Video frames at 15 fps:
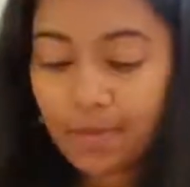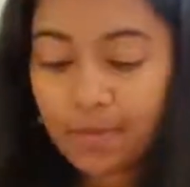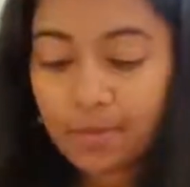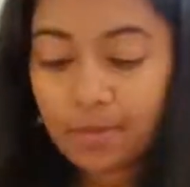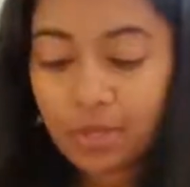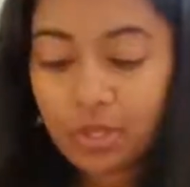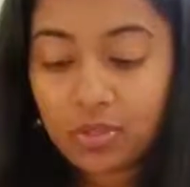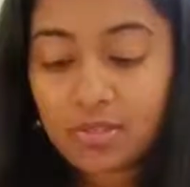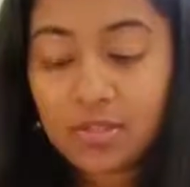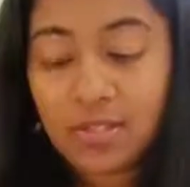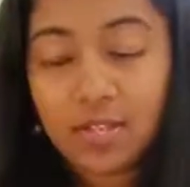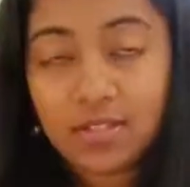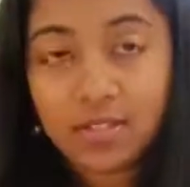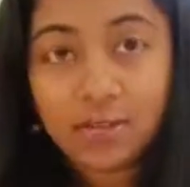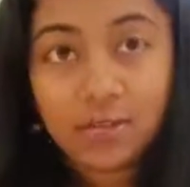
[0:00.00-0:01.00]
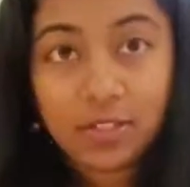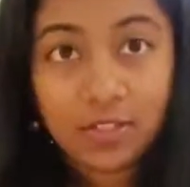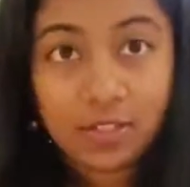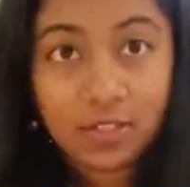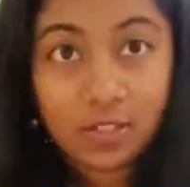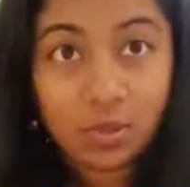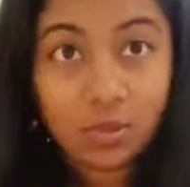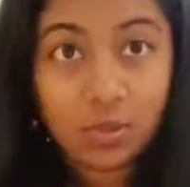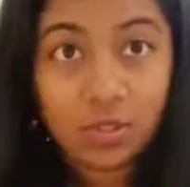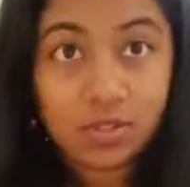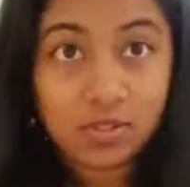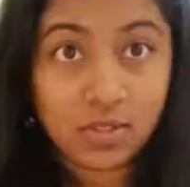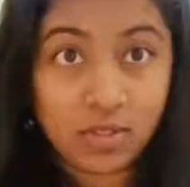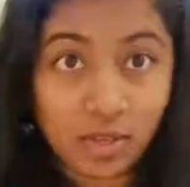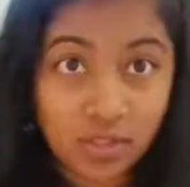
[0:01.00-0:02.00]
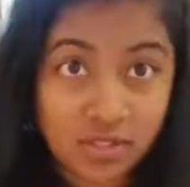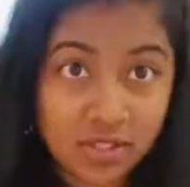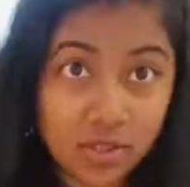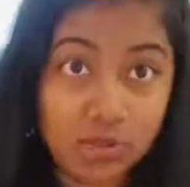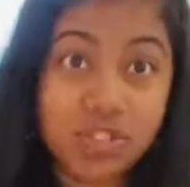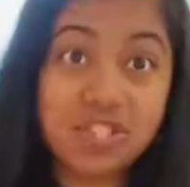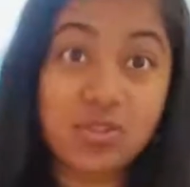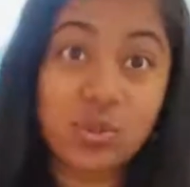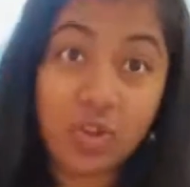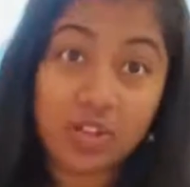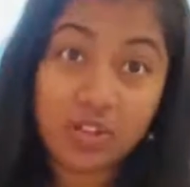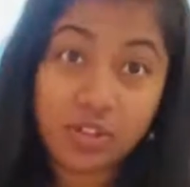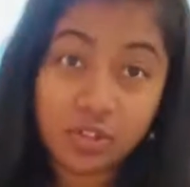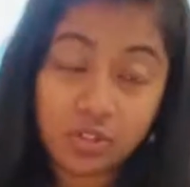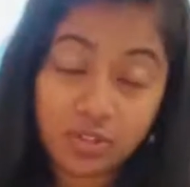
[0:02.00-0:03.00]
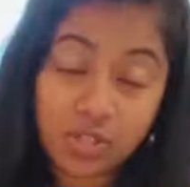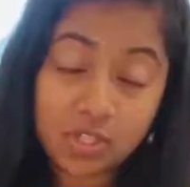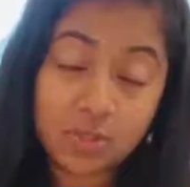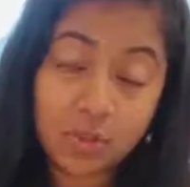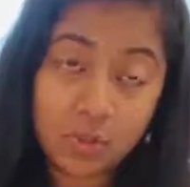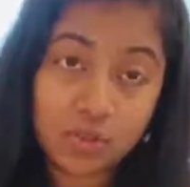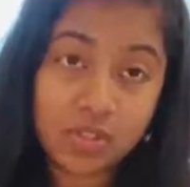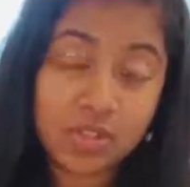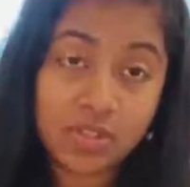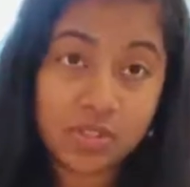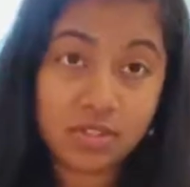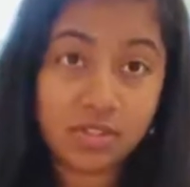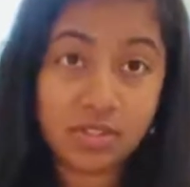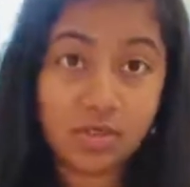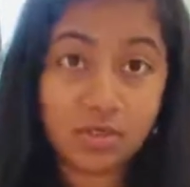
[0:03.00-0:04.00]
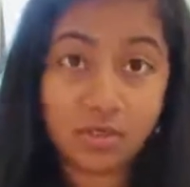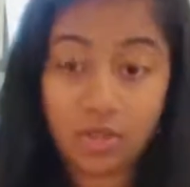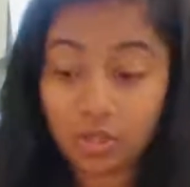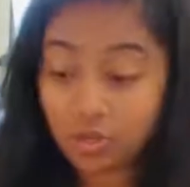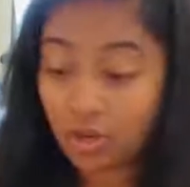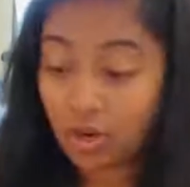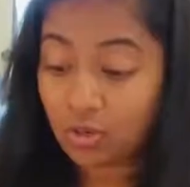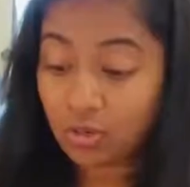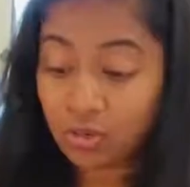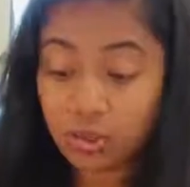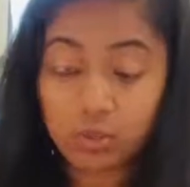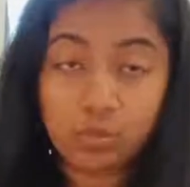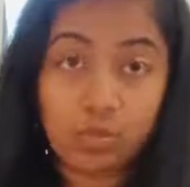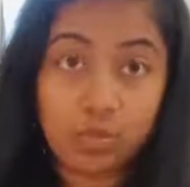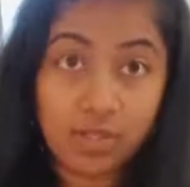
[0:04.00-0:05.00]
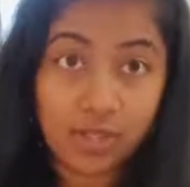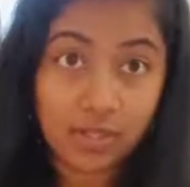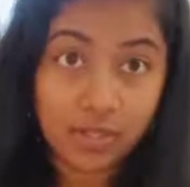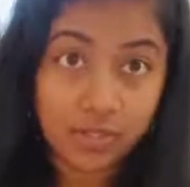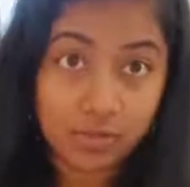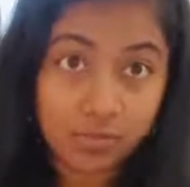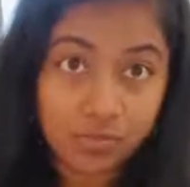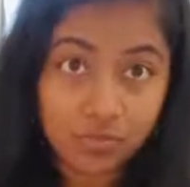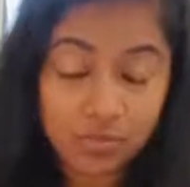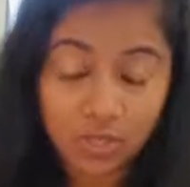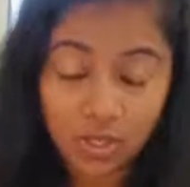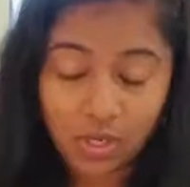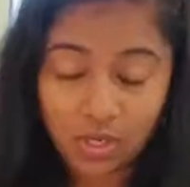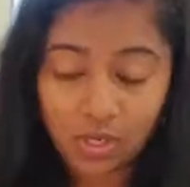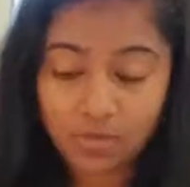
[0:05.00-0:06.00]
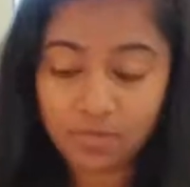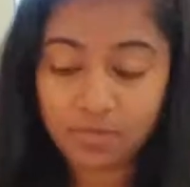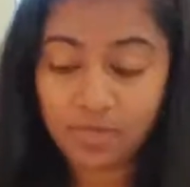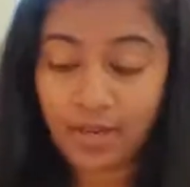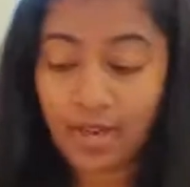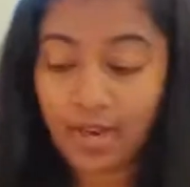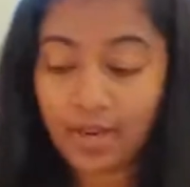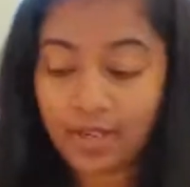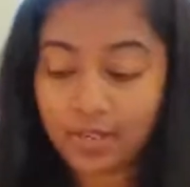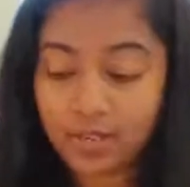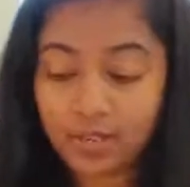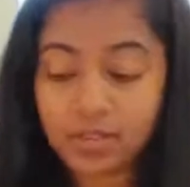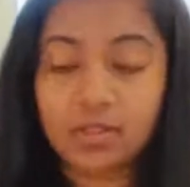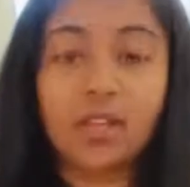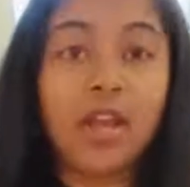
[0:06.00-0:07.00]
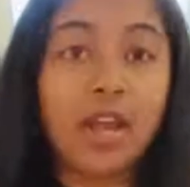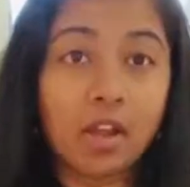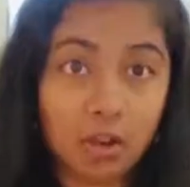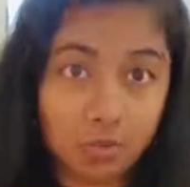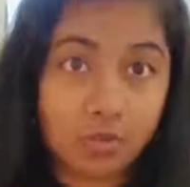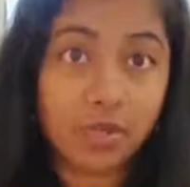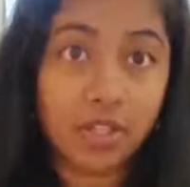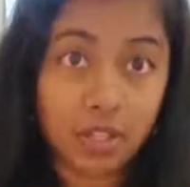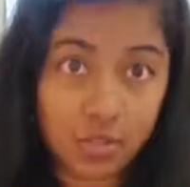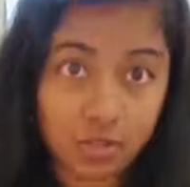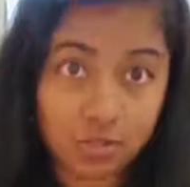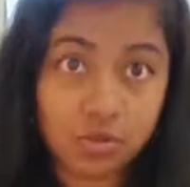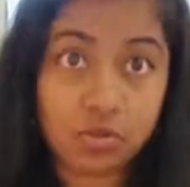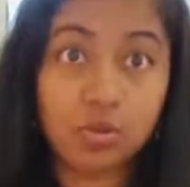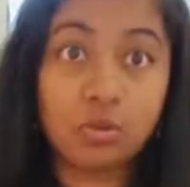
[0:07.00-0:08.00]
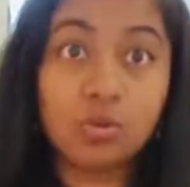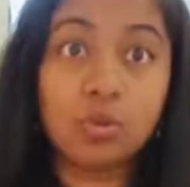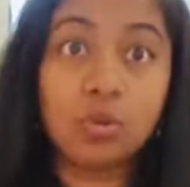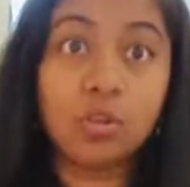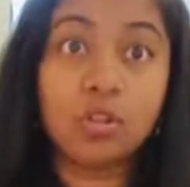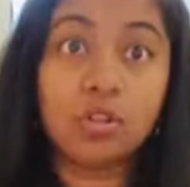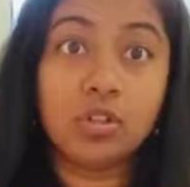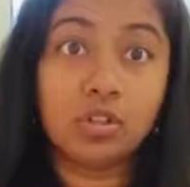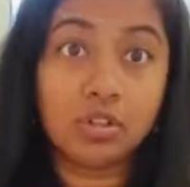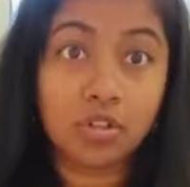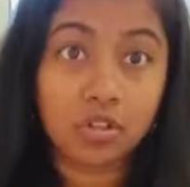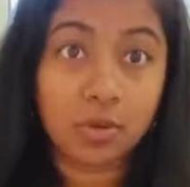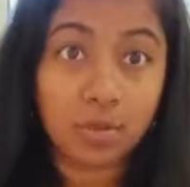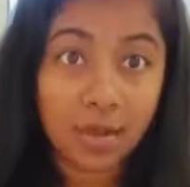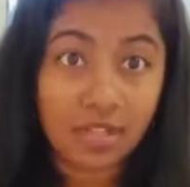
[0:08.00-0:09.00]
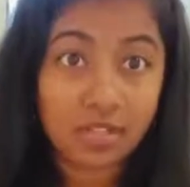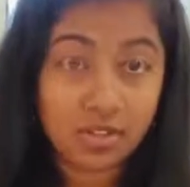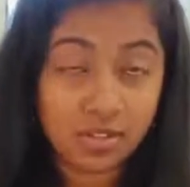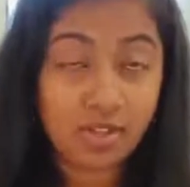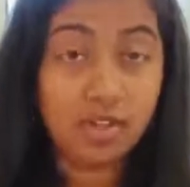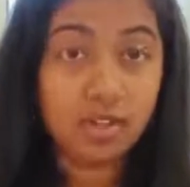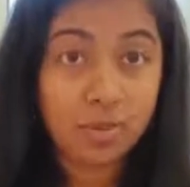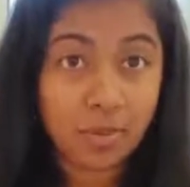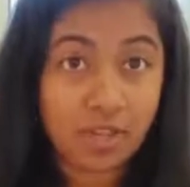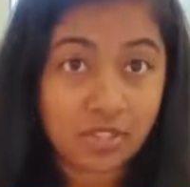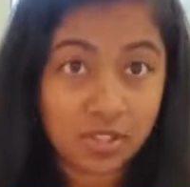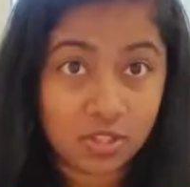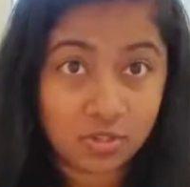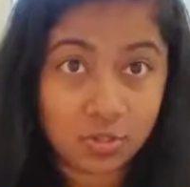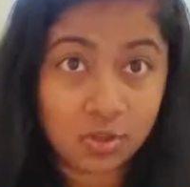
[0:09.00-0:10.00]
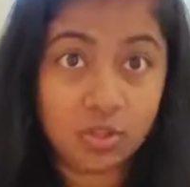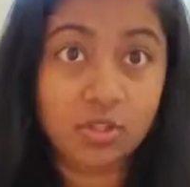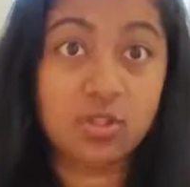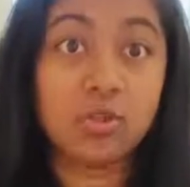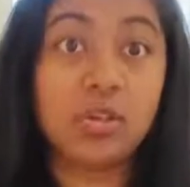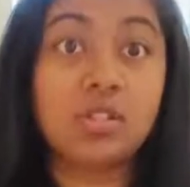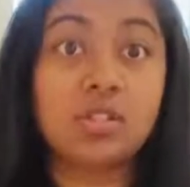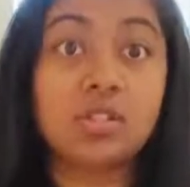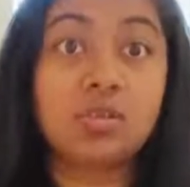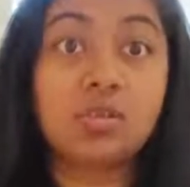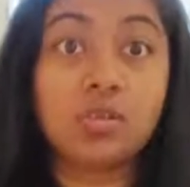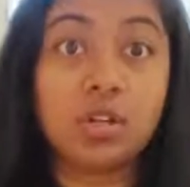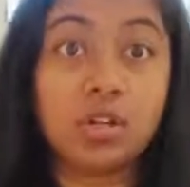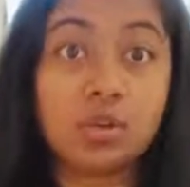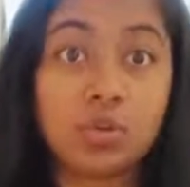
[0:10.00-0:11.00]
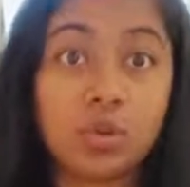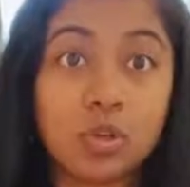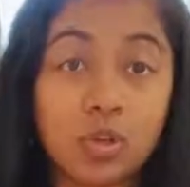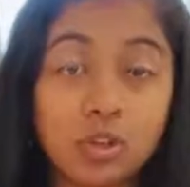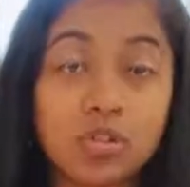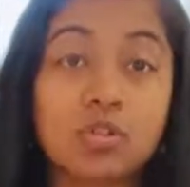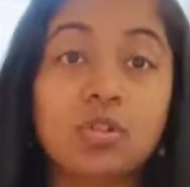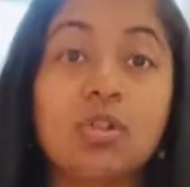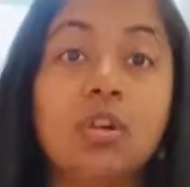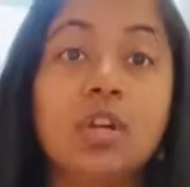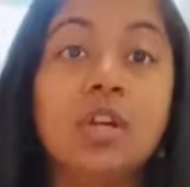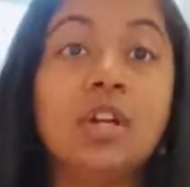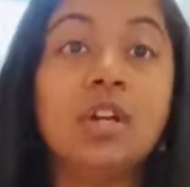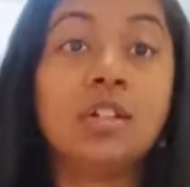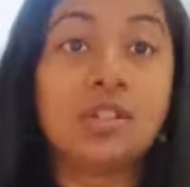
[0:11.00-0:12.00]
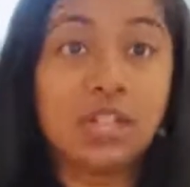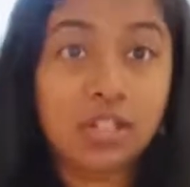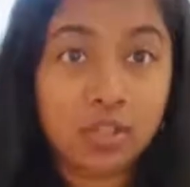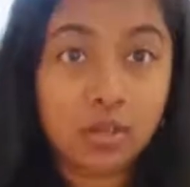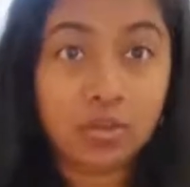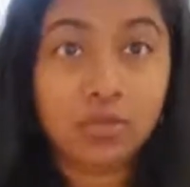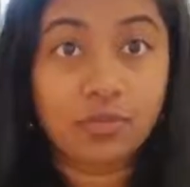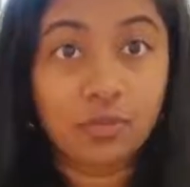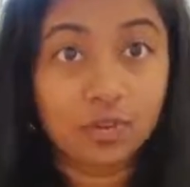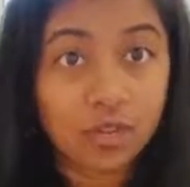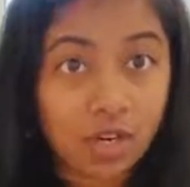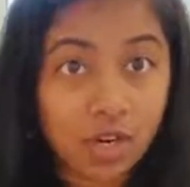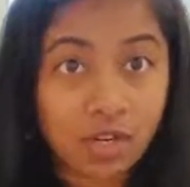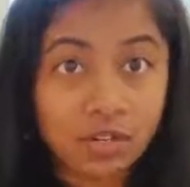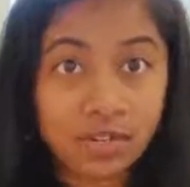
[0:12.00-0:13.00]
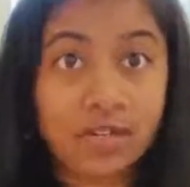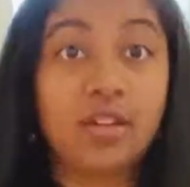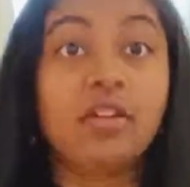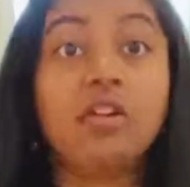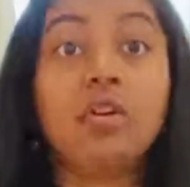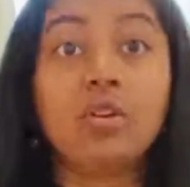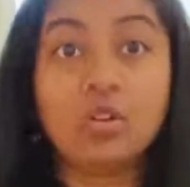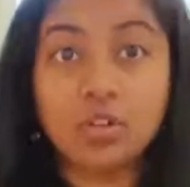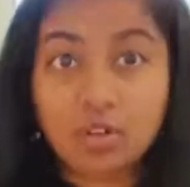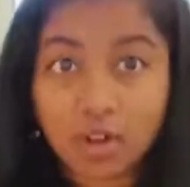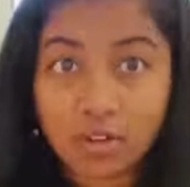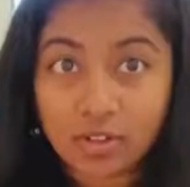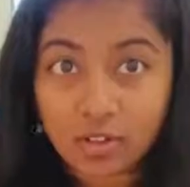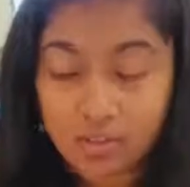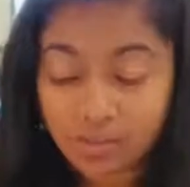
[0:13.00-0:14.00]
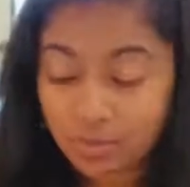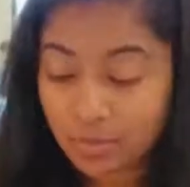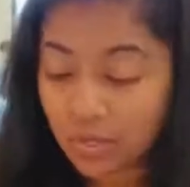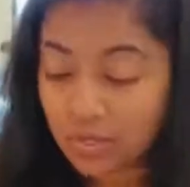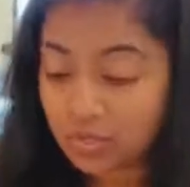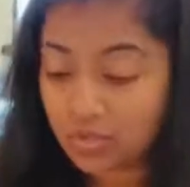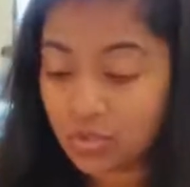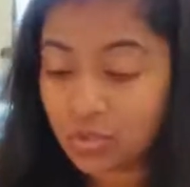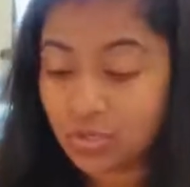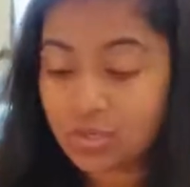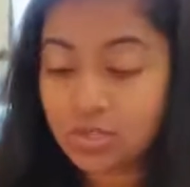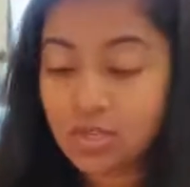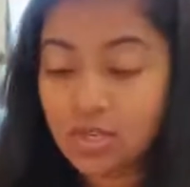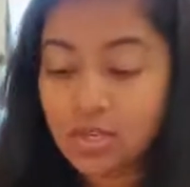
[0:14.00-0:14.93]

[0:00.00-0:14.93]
Because it has affinity towards lungs, it will strengthen your respiratory system along with turmeric, and help there. So your lung capacity would increase. It would also take care of your gut and a whole lot other benefits.